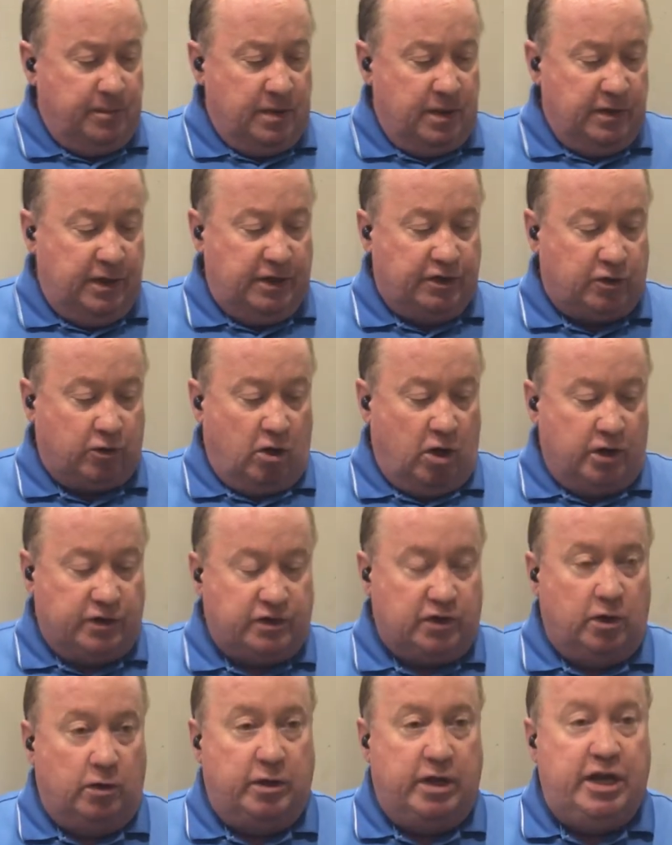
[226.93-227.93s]
These are
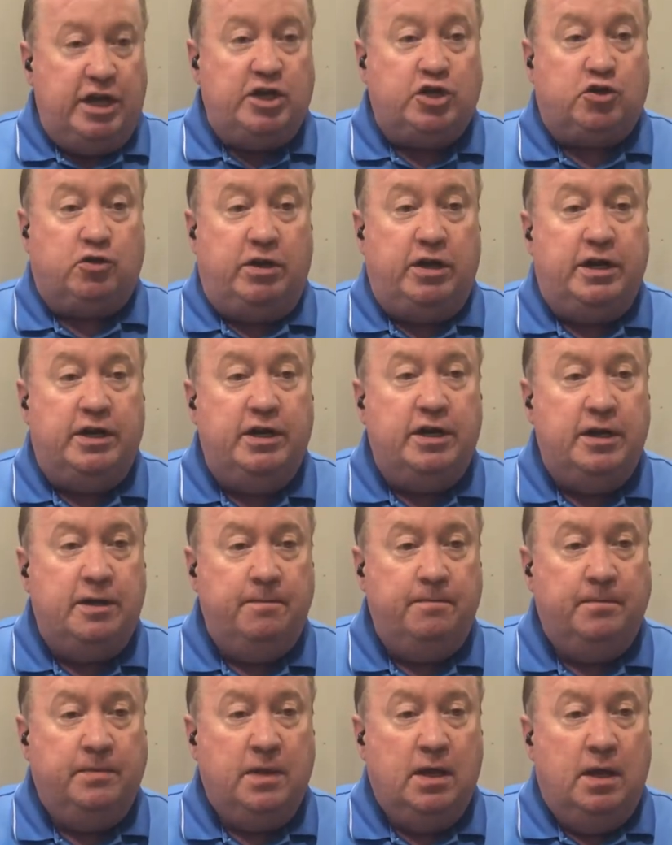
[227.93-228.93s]
also heat treated.
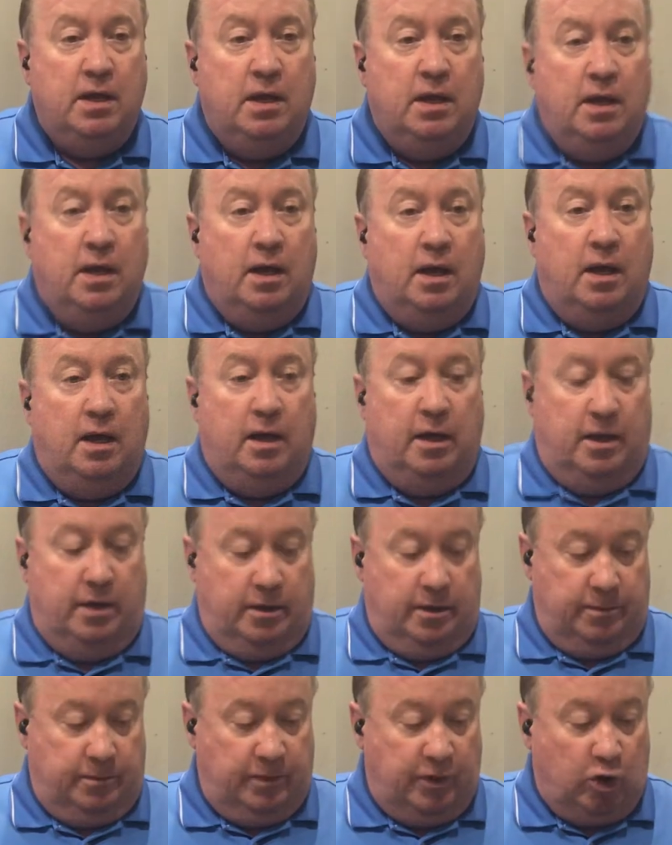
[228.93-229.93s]

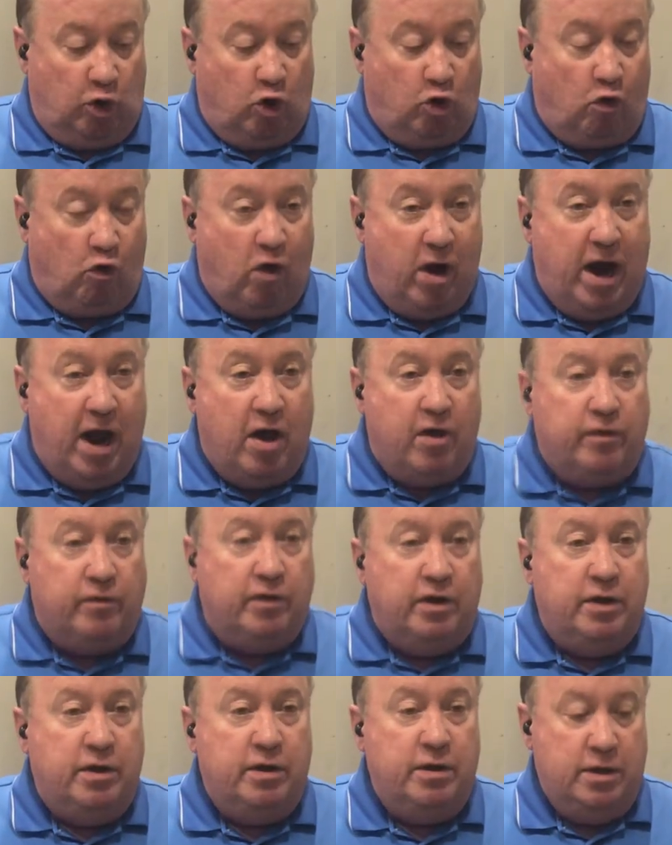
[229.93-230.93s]
They're
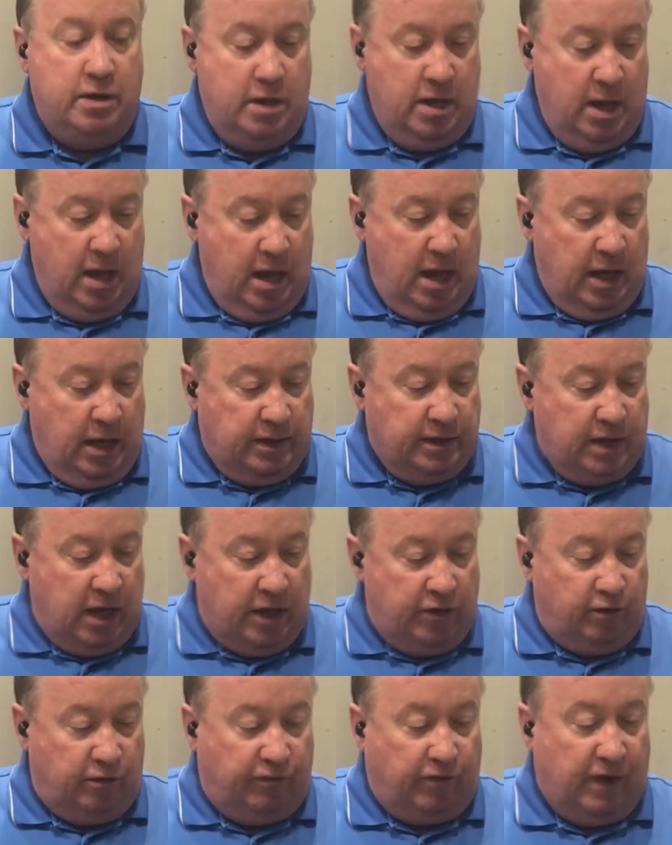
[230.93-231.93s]
ground,
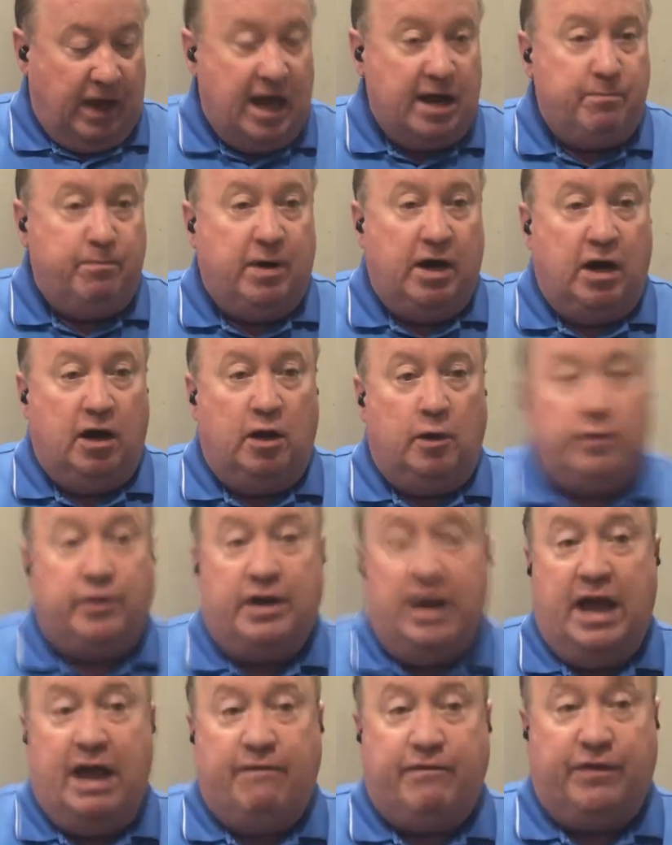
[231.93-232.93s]
and they're flat and parallel
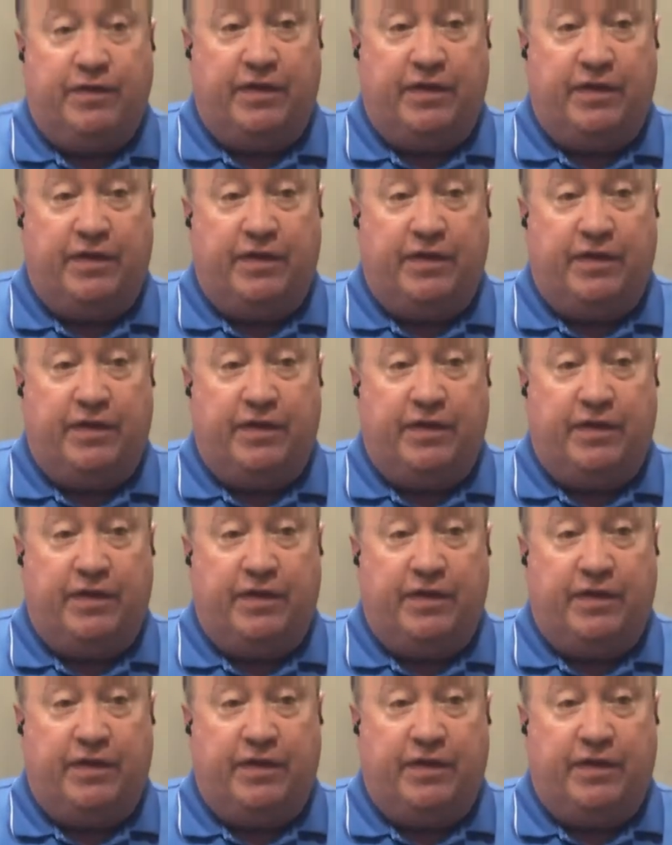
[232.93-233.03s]
within a half a